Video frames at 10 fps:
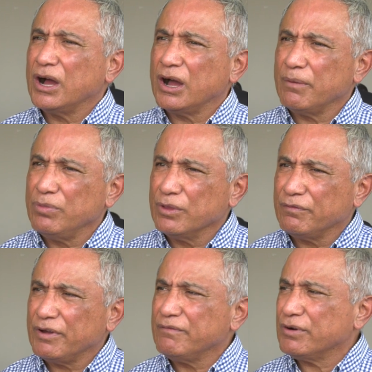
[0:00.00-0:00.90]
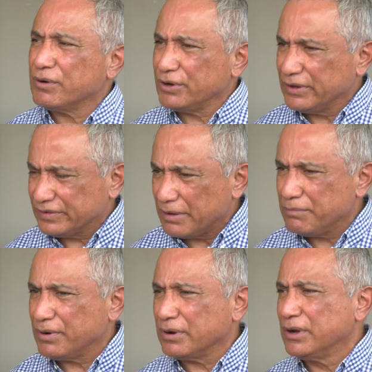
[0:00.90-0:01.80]
um, November or
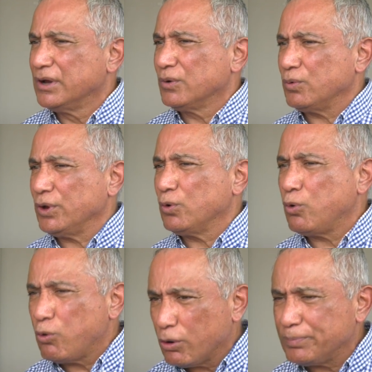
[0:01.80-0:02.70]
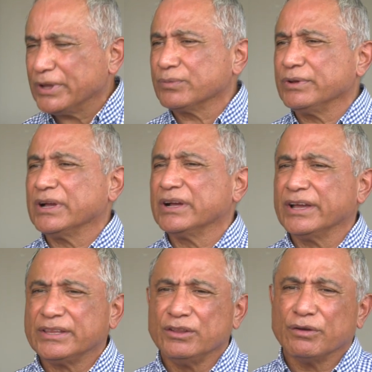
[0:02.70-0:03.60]
December, we hope that we can
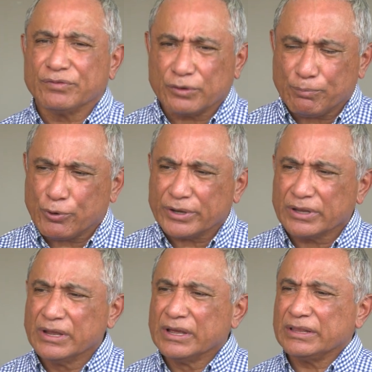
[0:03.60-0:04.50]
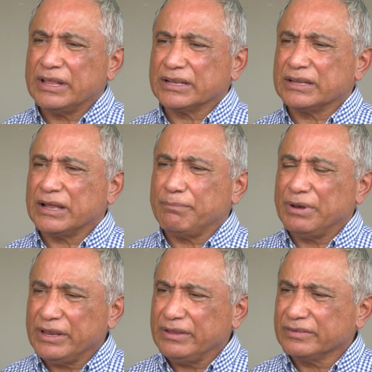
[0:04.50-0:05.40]
get enough support that can, uh,
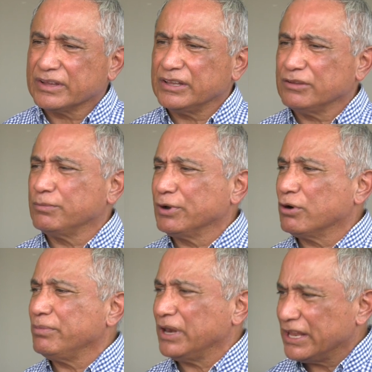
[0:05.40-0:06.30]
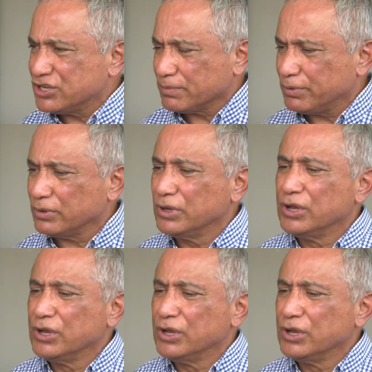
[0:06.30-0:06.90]
Belize can now become eligible